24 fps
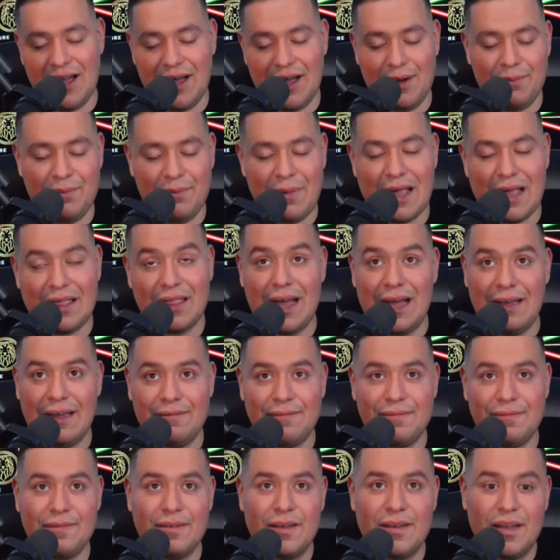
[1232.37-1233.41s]
my
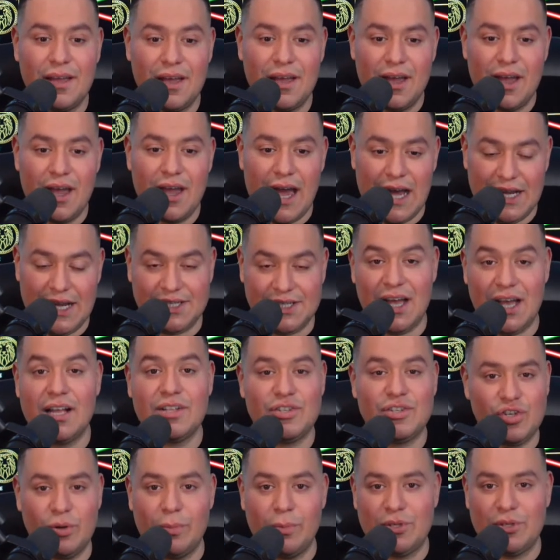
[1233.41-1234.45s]
life has gotten
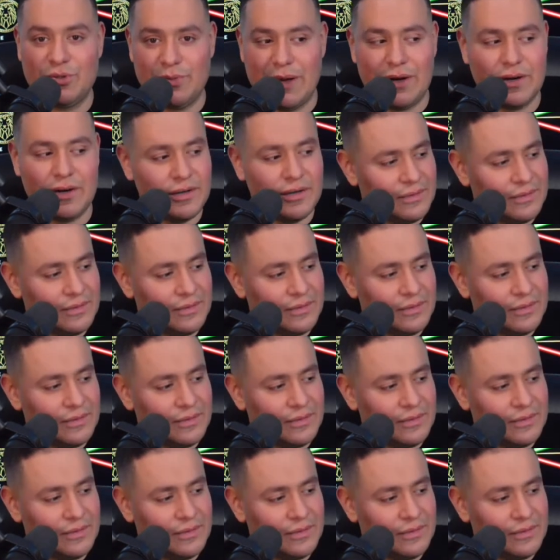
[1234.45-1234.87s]
so much better,